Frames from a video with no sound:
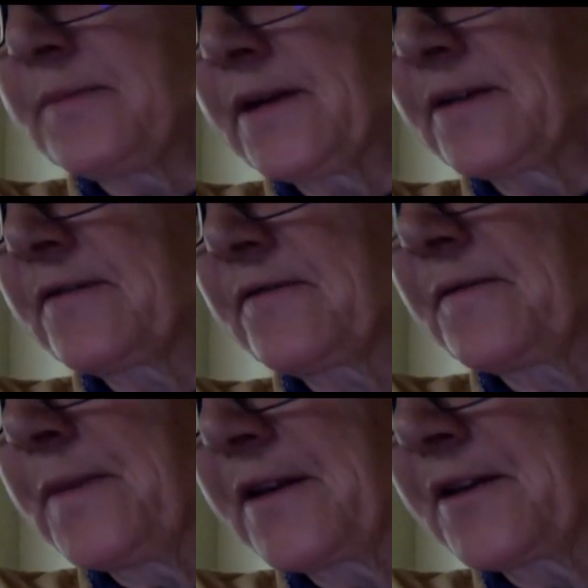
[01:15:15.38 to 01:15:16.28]
but
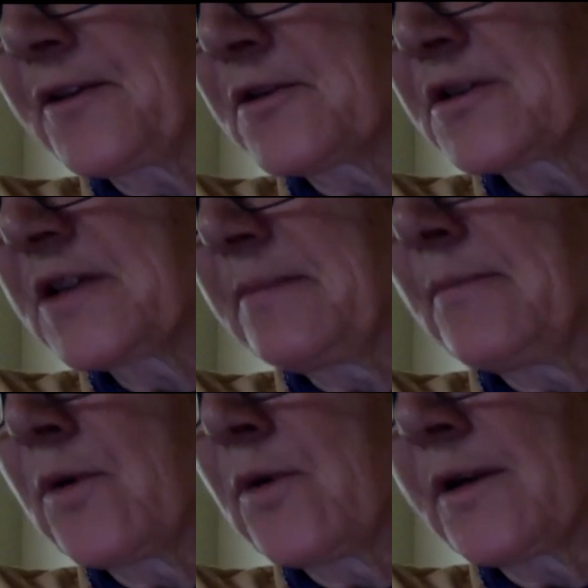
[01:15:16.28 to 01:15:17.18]
but Thursday
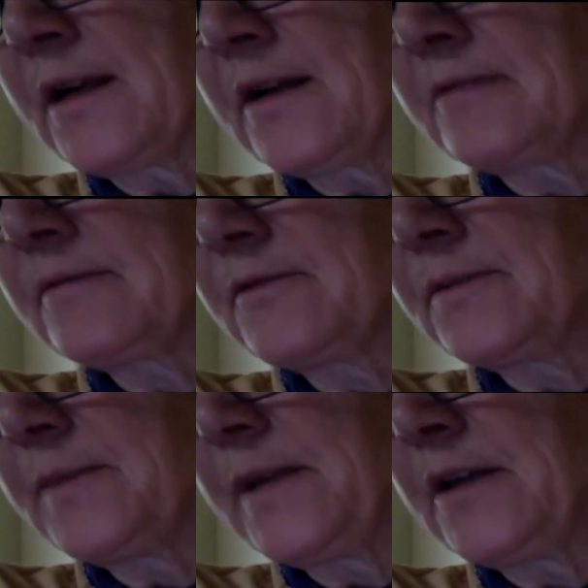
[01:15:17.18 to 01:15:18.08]
morning
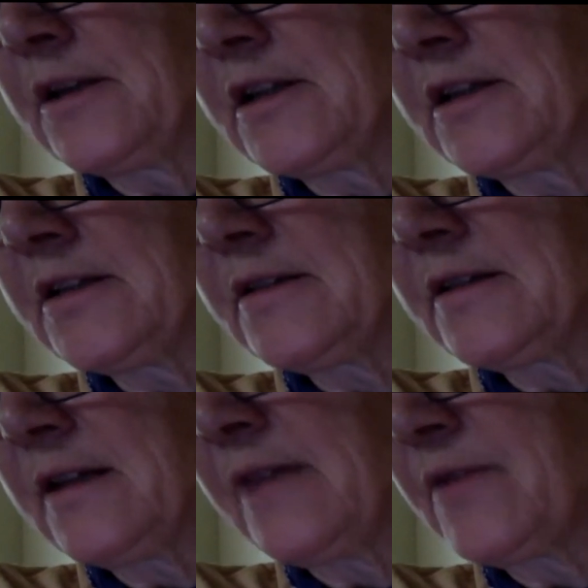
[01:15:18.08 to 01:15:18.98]
would be good.
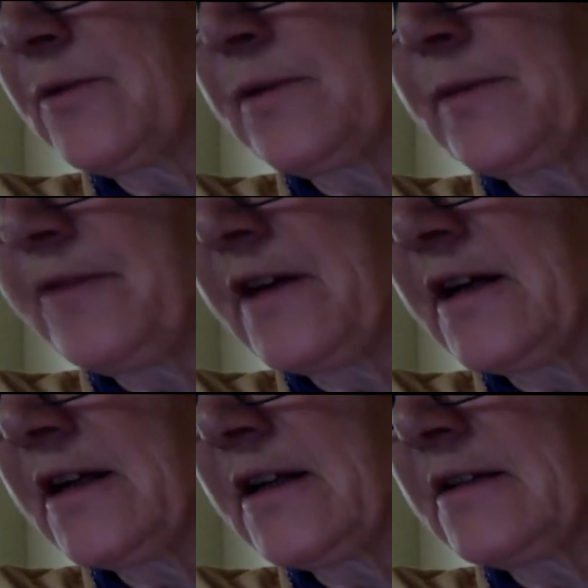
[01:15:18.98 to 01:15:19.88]
Eleven would be
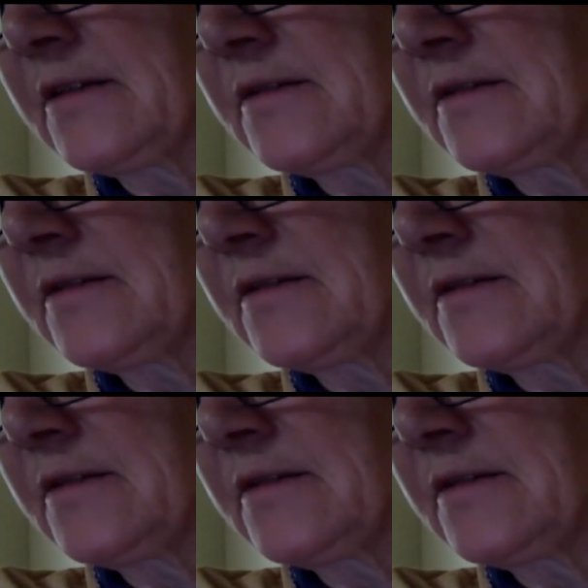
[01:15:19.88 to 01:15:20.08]
fine.